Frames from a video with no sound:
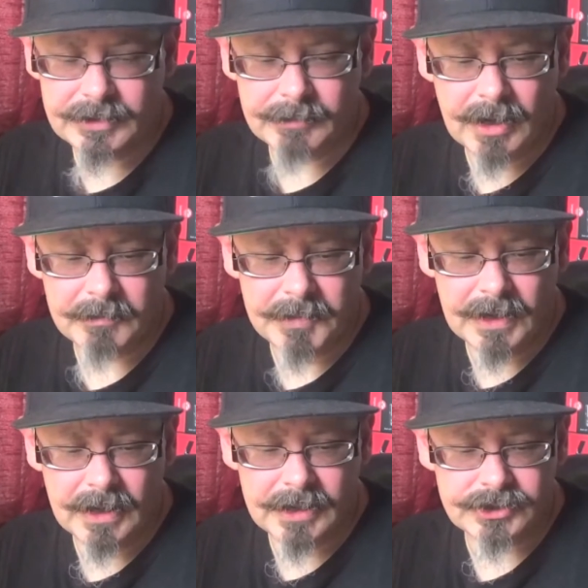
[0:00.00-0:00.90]
I'm going to
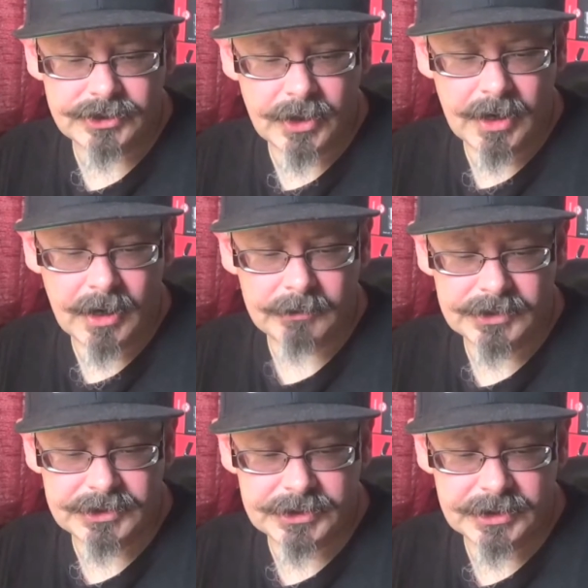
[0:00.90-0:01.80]
bung that straight up to
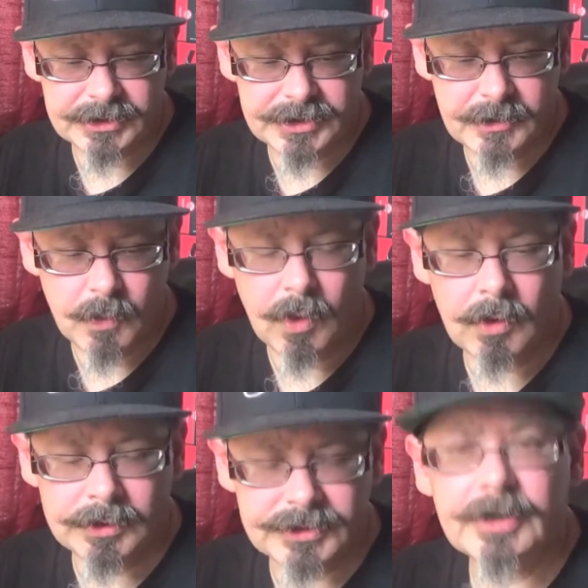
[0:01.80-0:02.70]
60
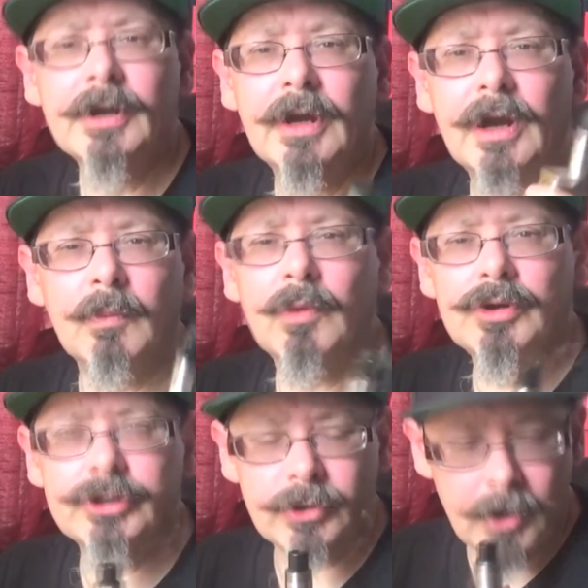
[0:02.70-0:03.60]
watts and we'll
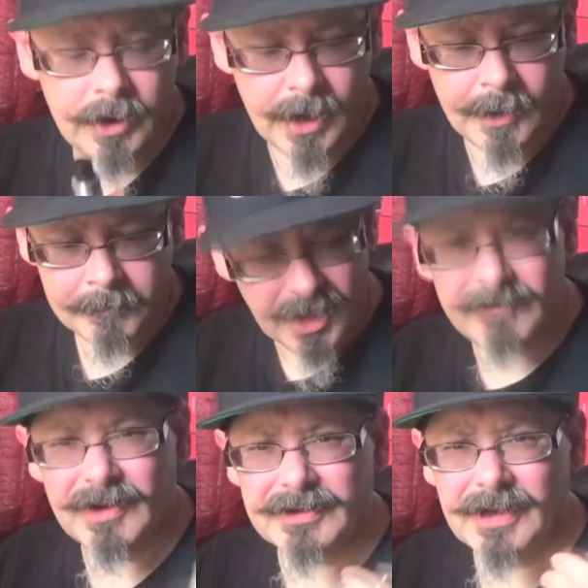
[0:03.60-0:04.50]
try that.
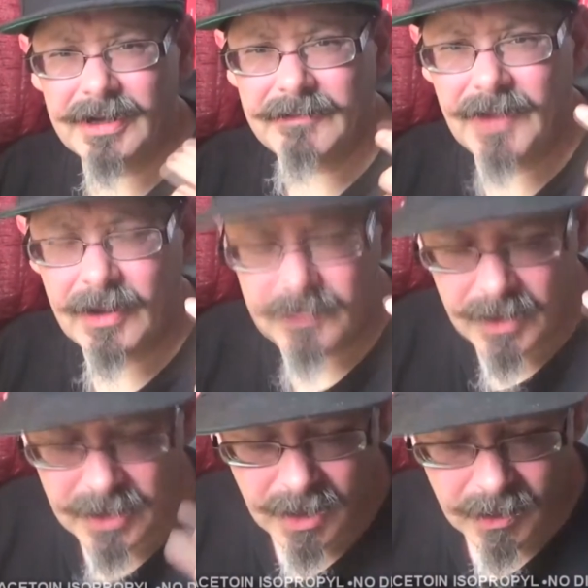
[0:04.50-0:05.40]
Even though, even though
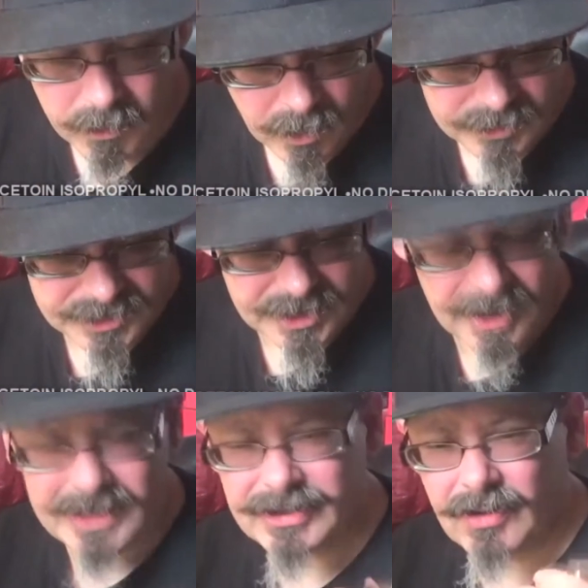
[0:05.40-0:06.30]
at lower watts
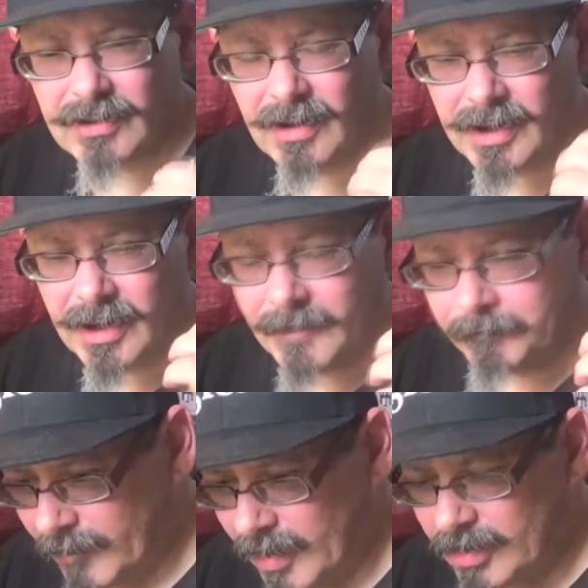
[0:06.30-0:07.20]
there it's got like a,
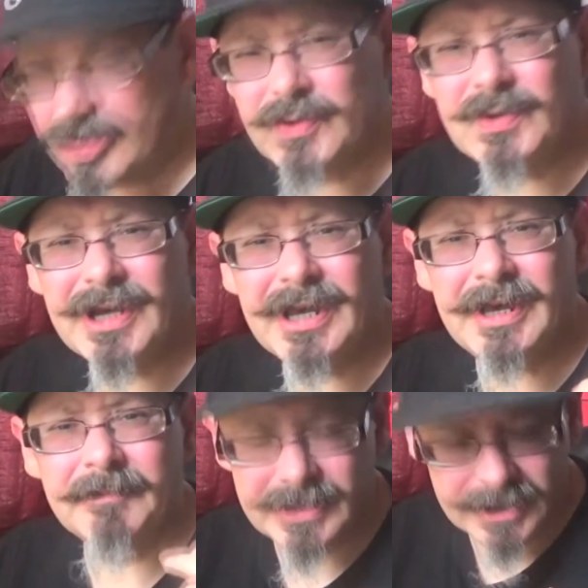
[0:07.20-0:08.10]
a
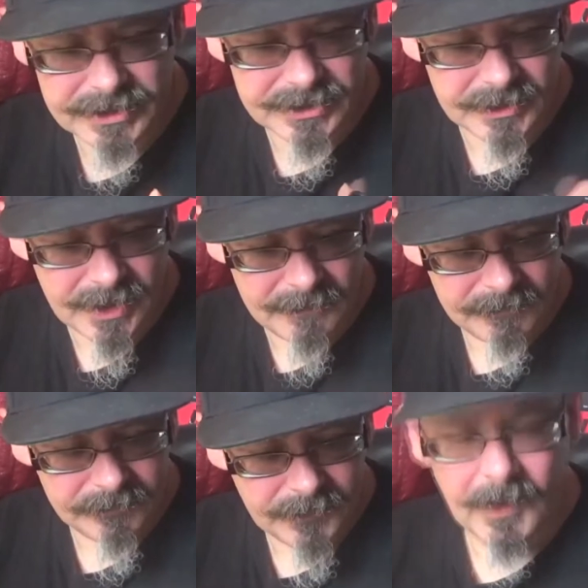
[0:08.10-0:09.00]
chalky taste to it.
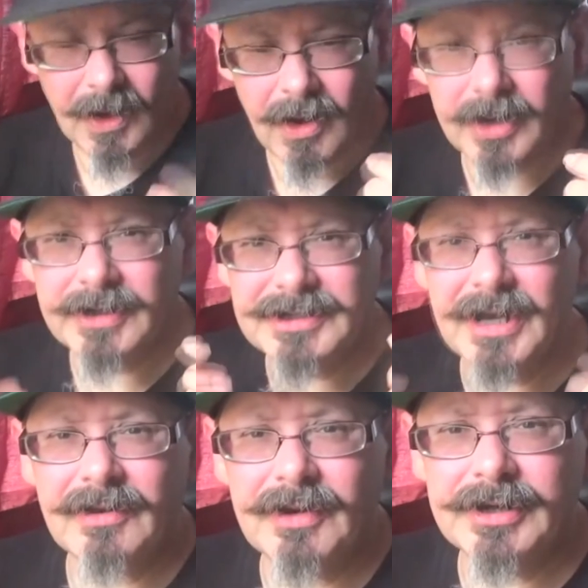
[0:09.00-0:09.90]
I can
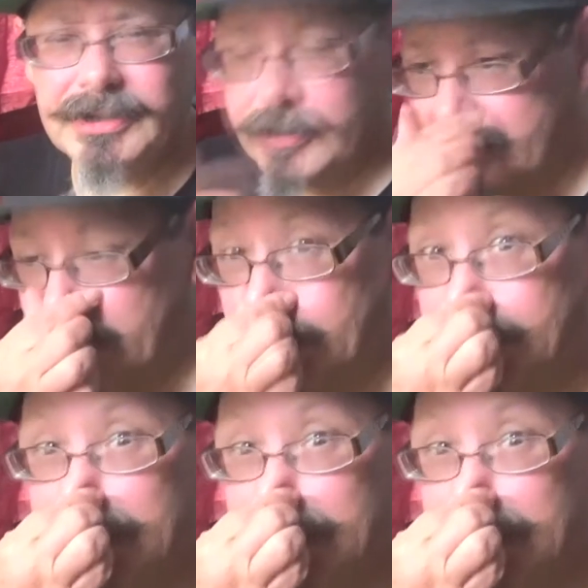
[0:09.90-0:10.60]
tell that it's a good juice.